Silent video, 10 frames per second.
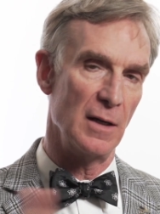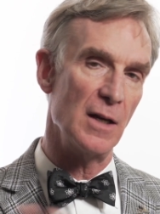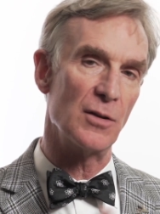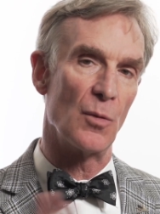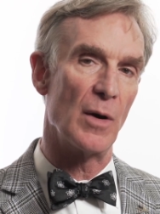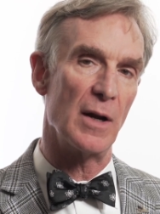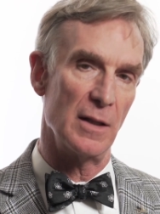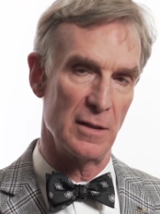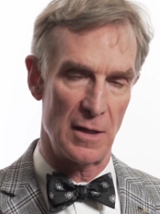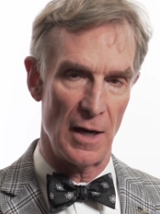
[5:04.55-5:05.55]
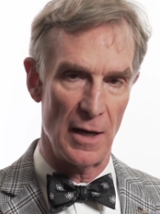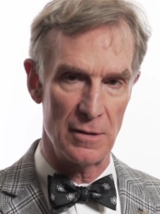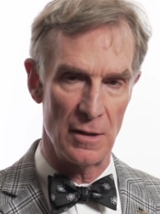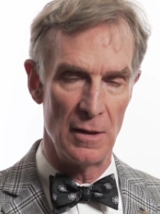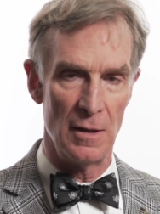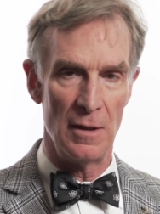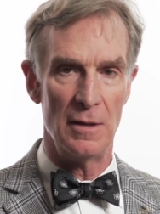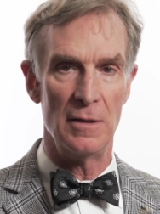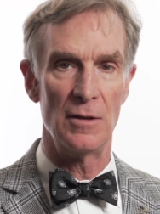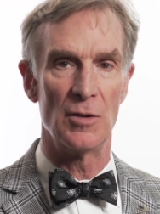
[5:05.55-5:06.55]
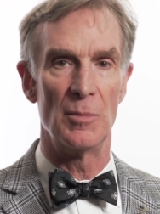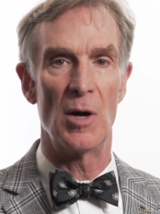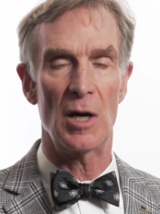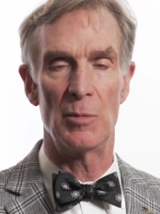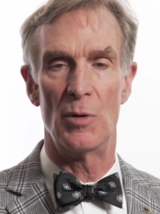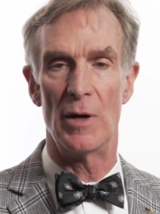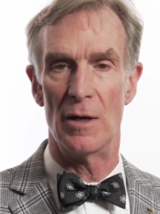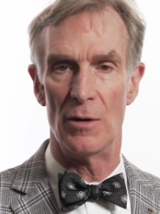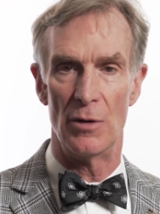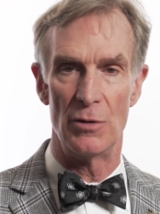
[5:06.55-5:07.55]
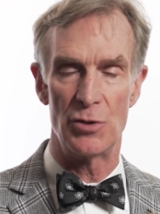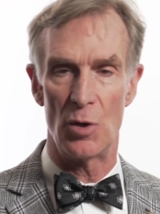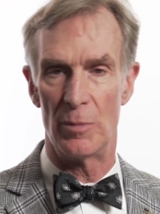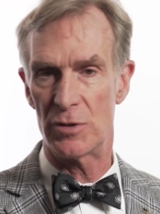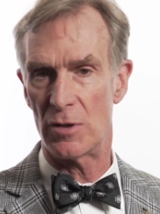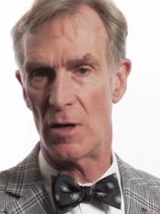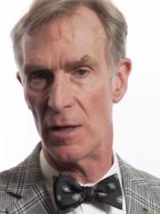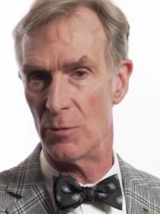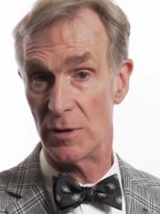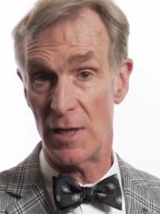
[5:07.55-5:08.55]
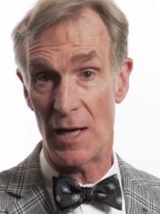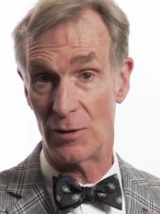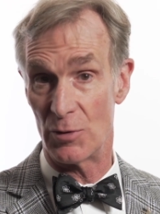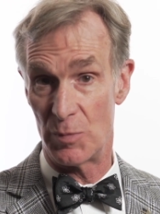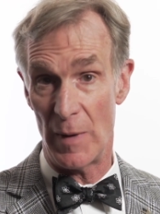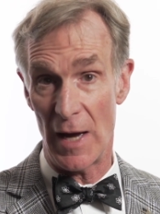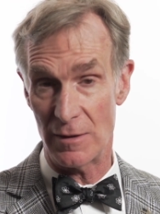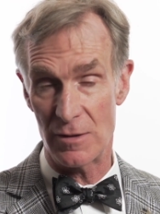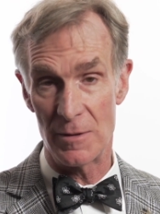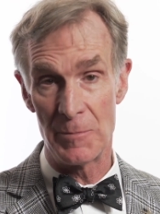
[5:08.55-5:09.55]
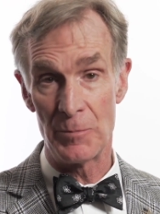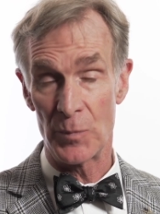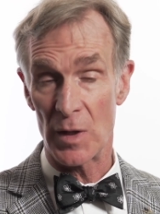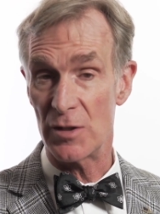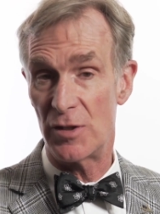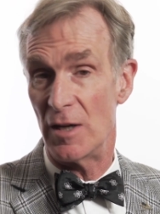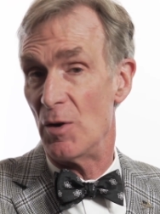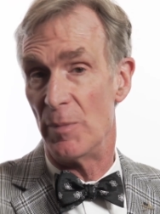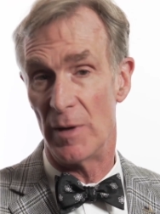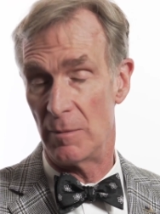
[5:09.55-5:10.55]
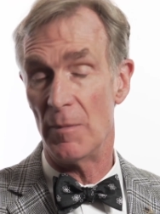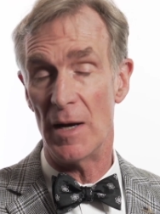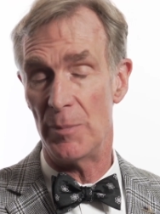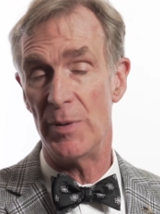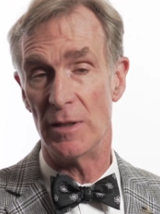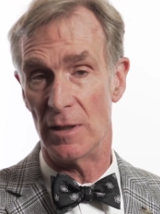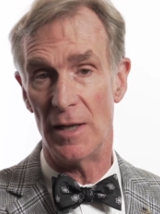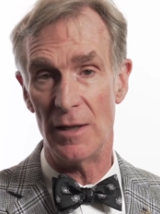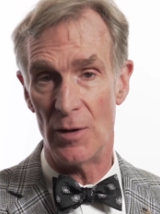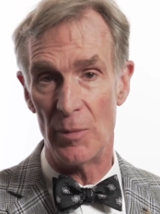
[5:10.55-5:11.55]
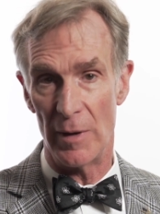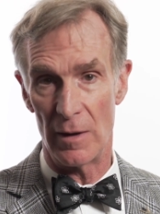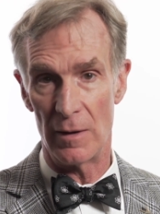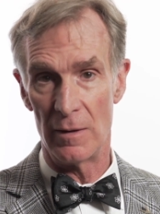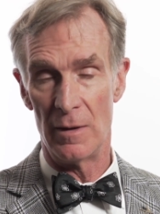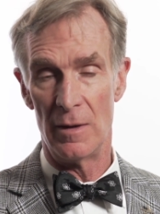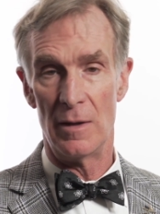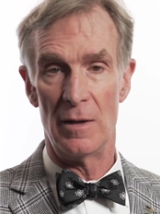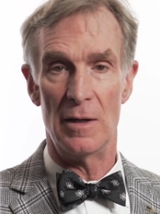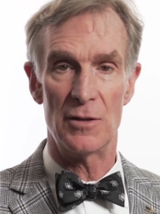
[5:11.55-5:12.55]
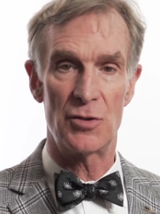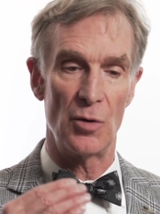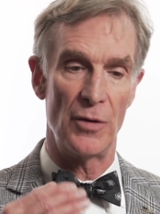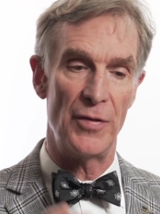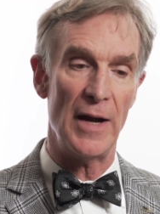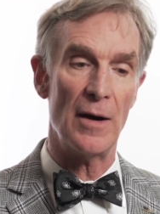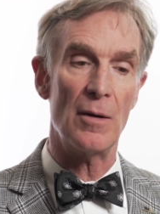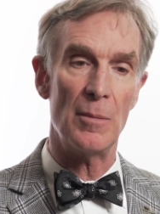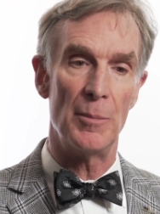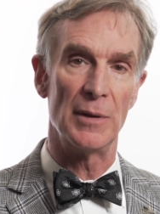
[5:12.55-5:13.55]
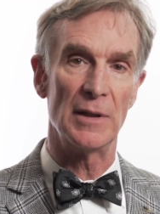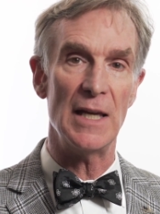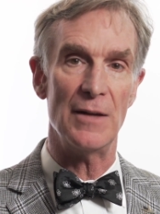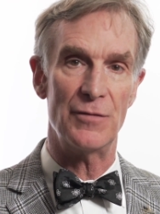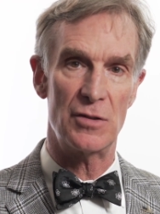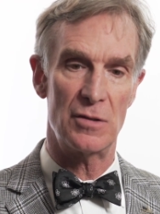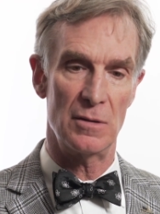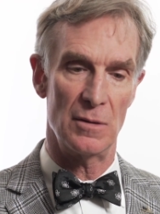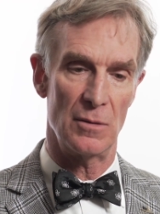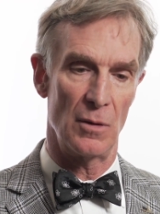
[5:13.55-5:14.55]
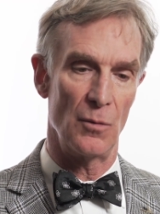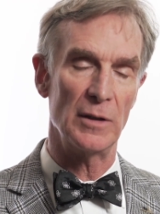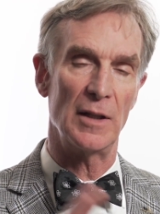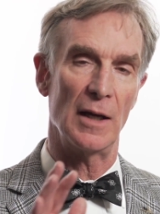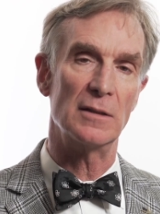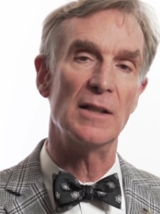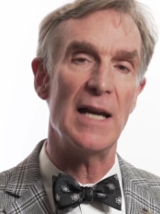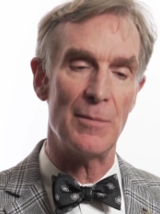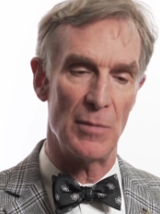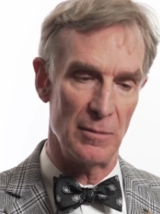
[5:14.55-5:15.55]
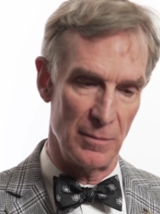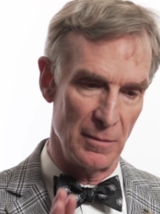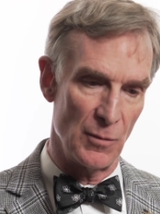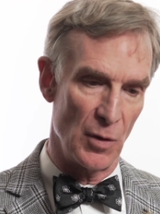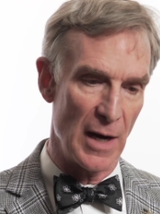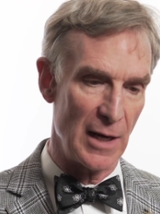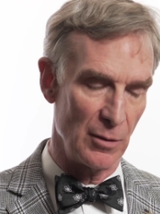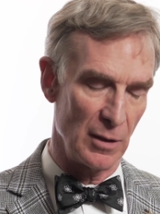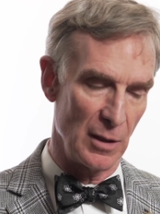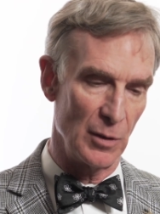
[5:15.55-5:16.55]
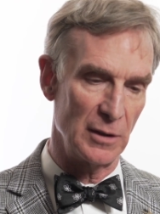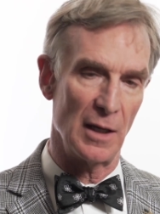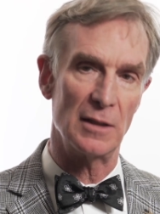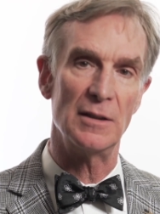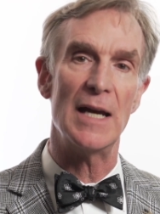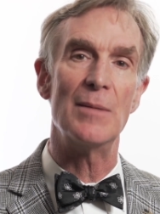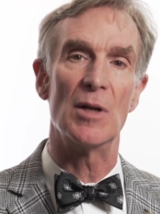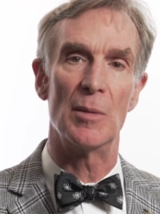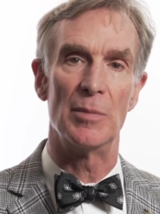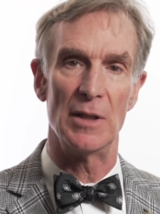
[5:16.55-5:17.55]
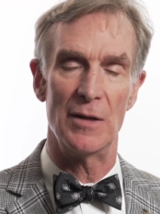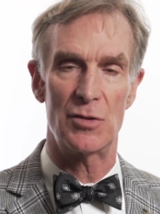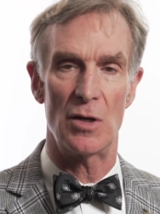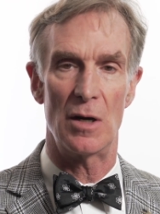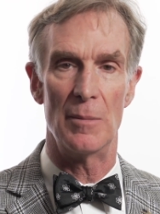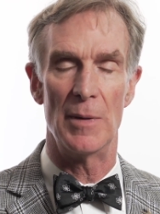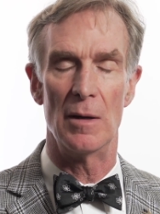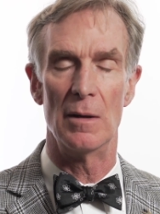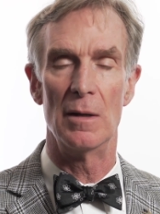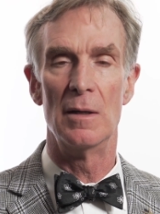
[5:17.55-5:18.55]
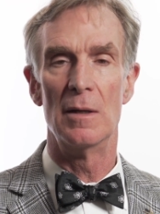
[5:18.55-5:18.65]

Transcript: And neither one of these guys, neither Marc Morano nor Joe Bastardi would take those bets because they know, in my opinion, they know better. And so their beliefs or what they claim, or more accurately, what they claim their beliefs are about